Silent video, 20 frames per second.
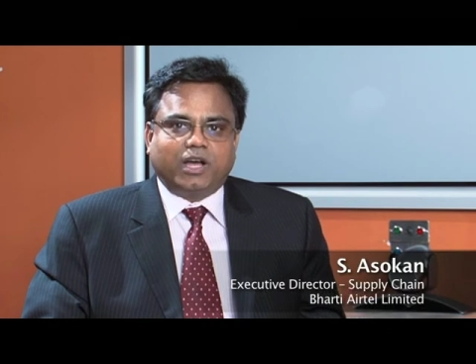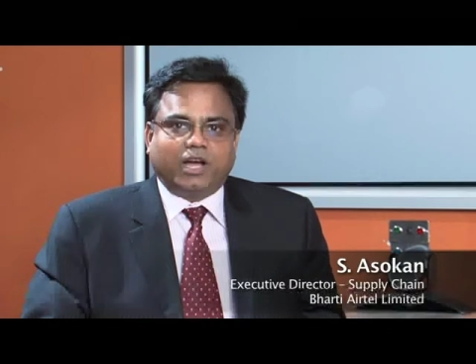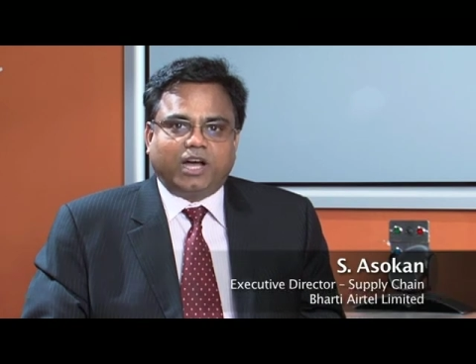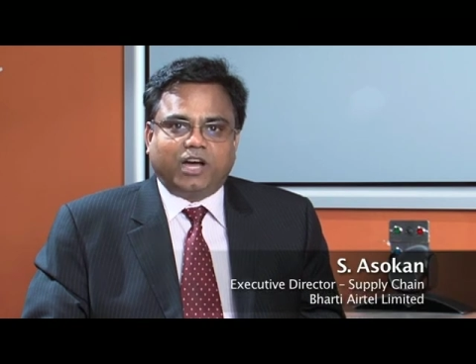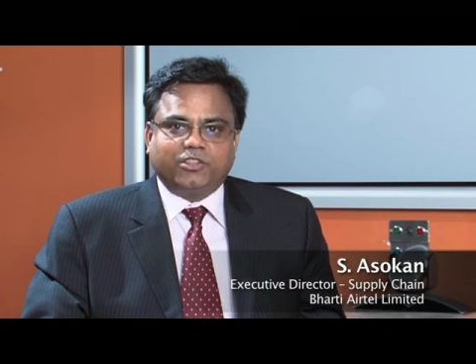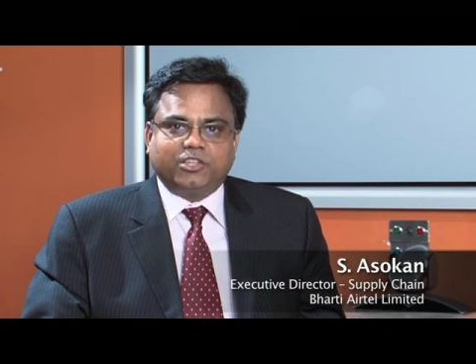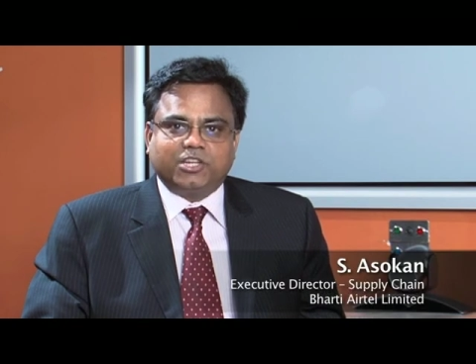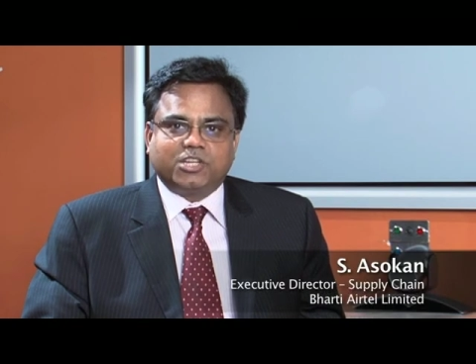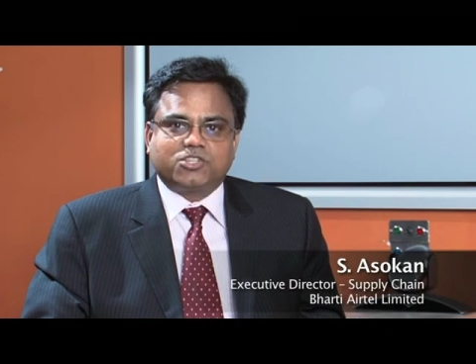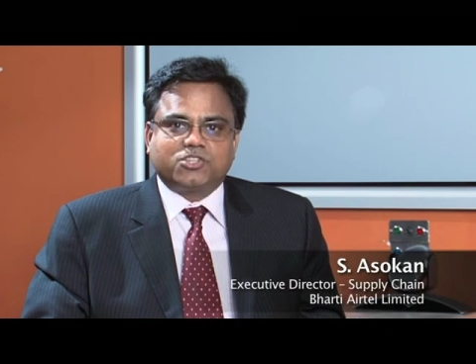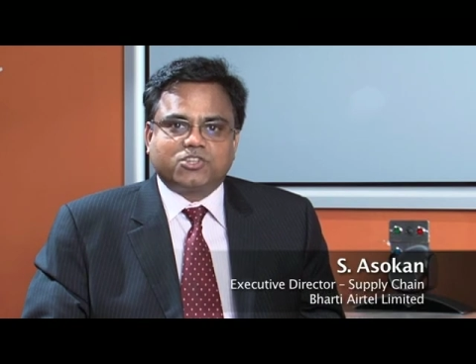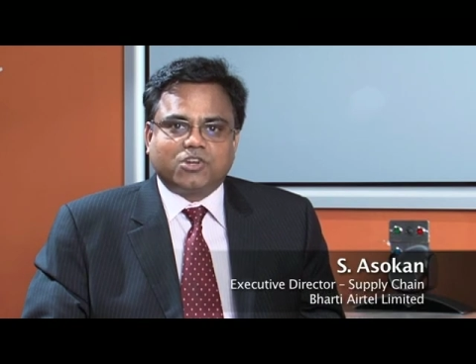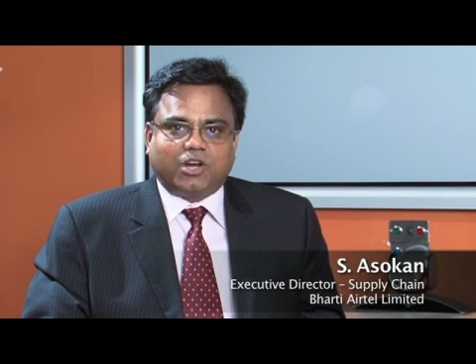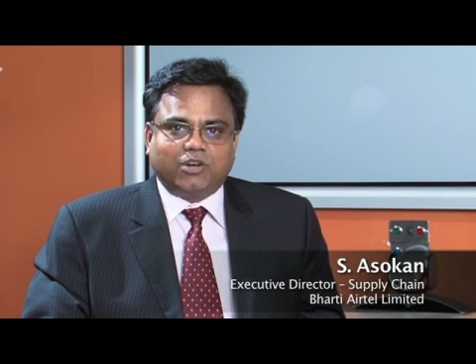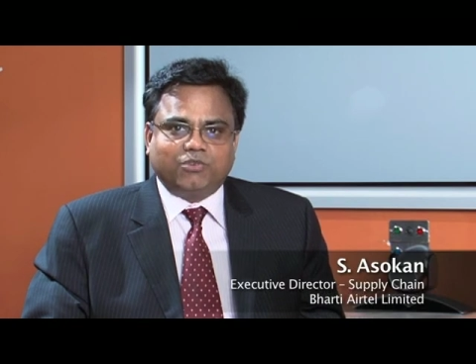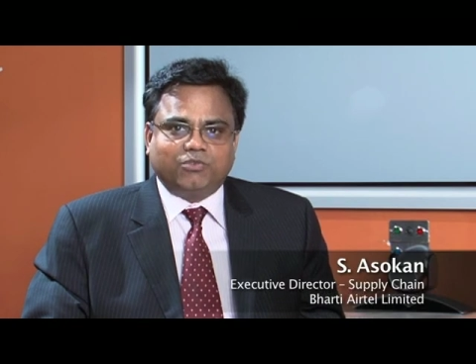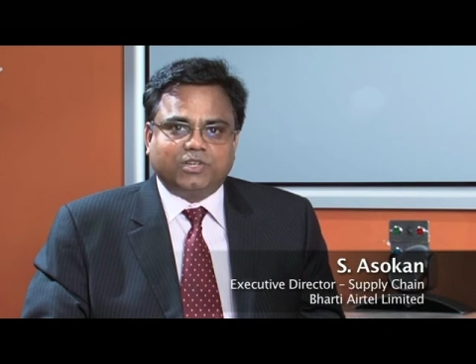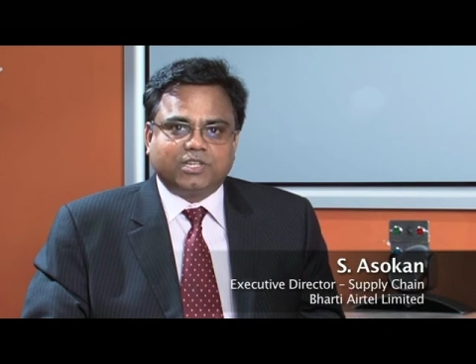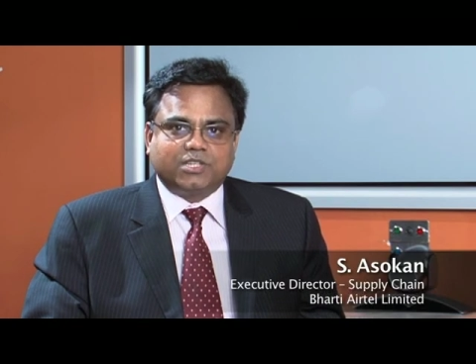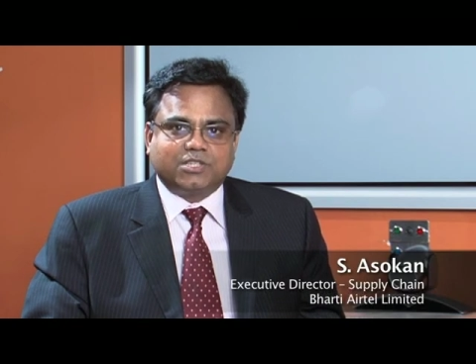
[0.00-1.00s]
other
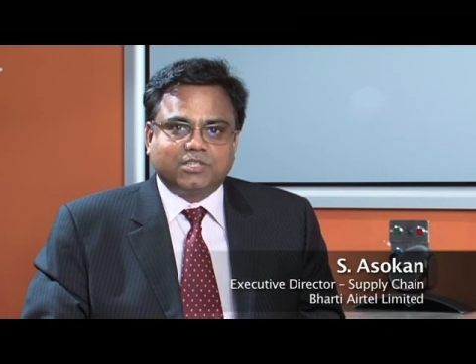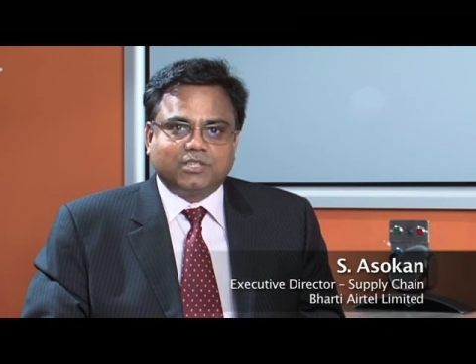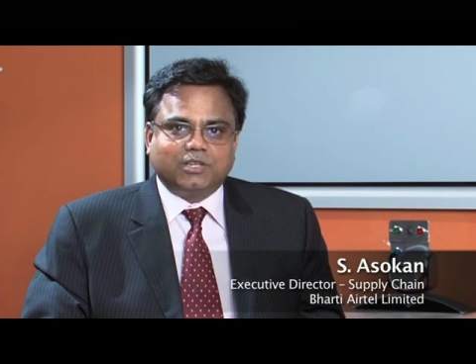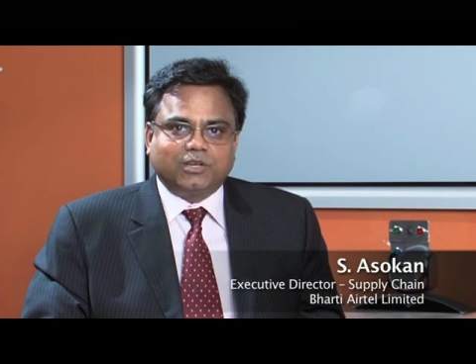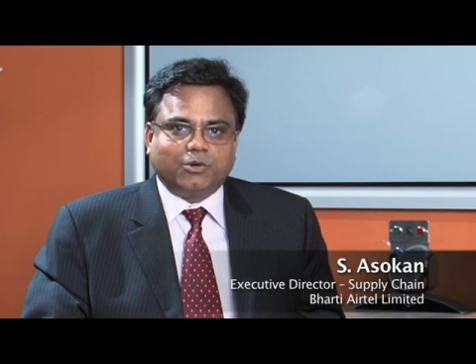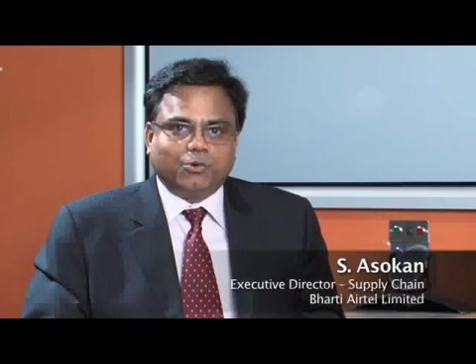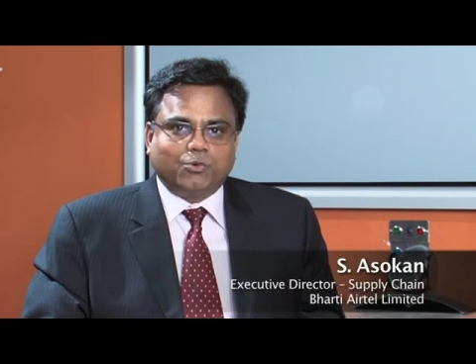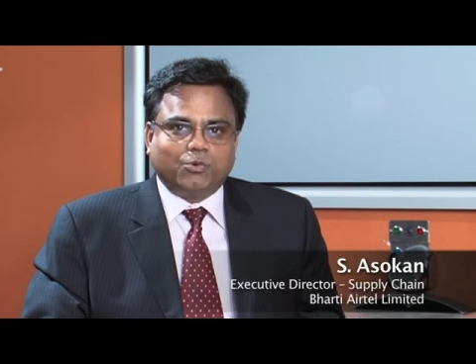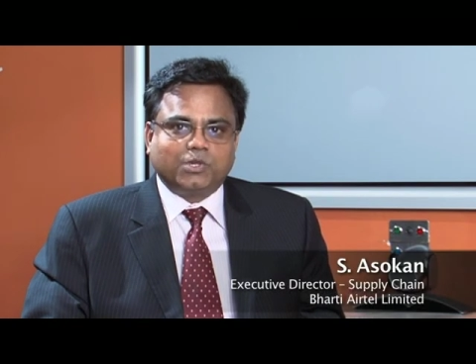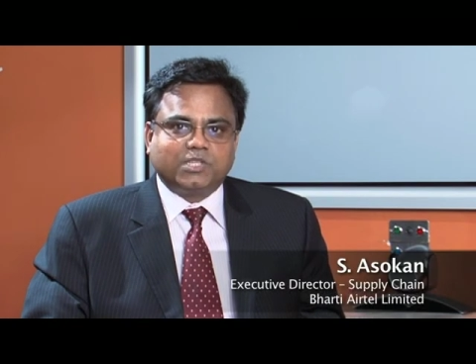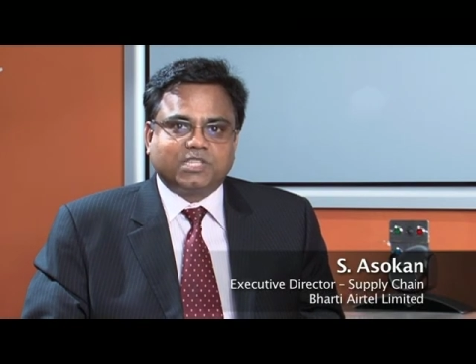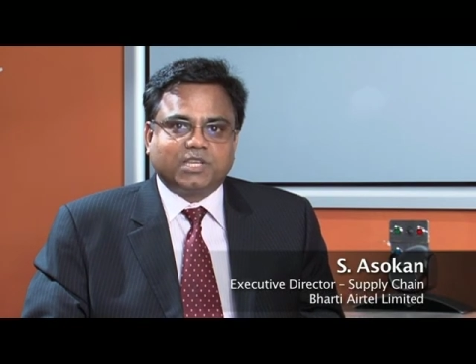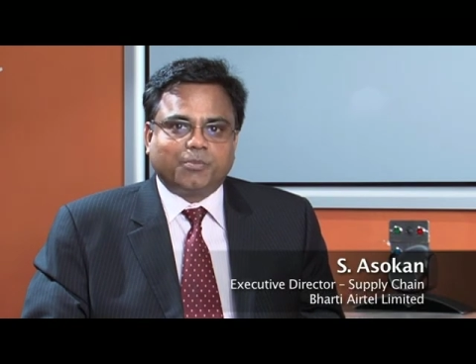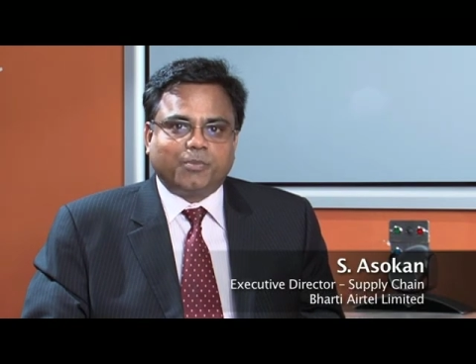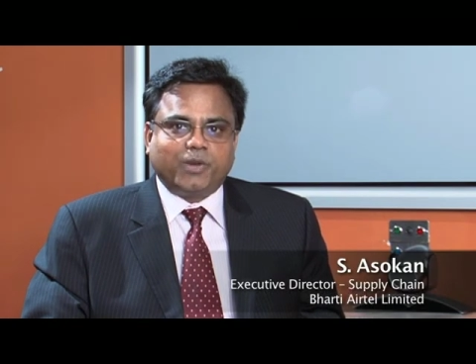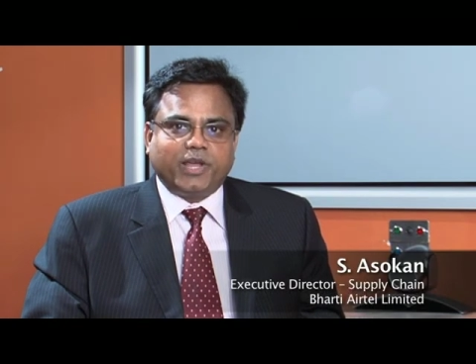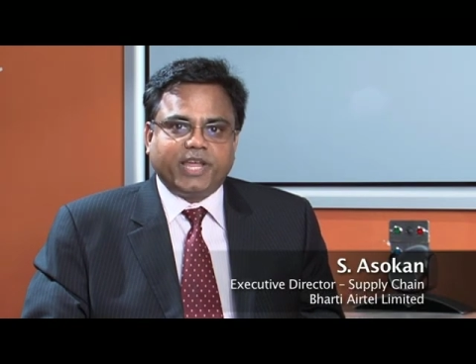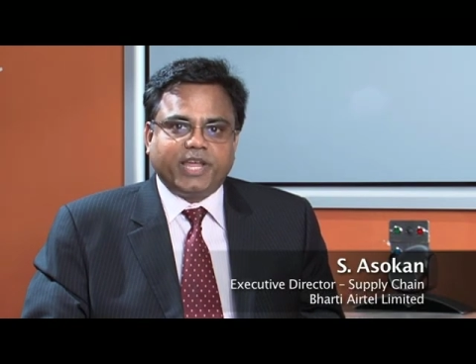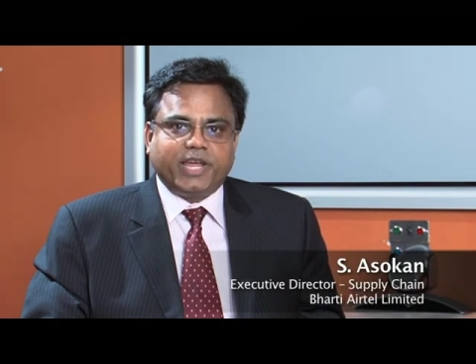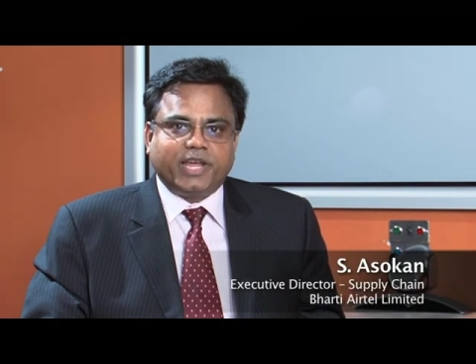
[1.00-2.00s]
stalwarts who were
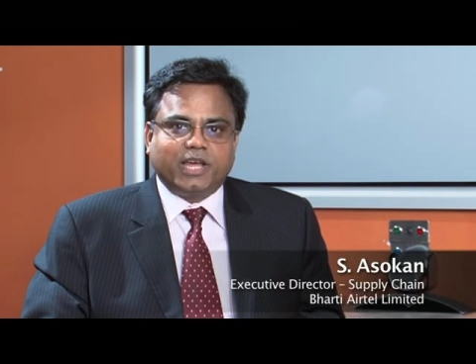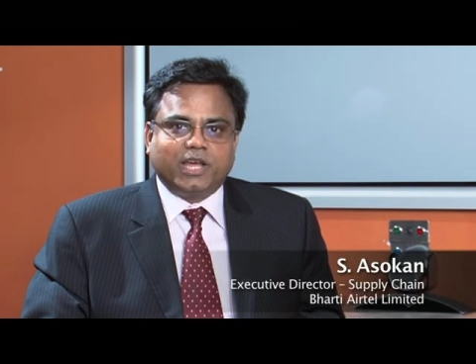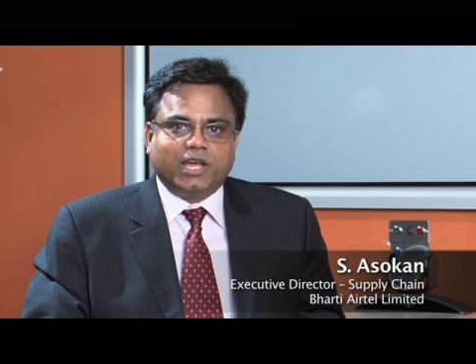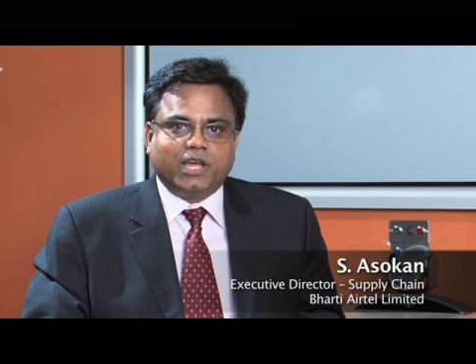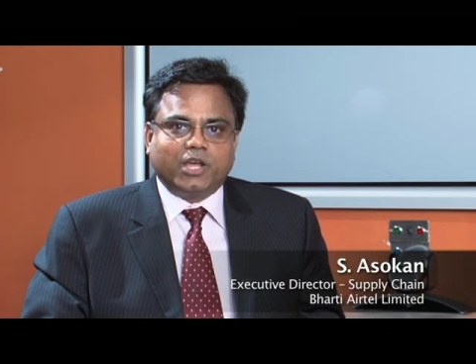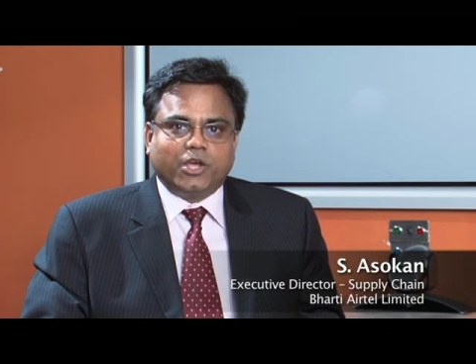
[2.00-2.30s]
supplying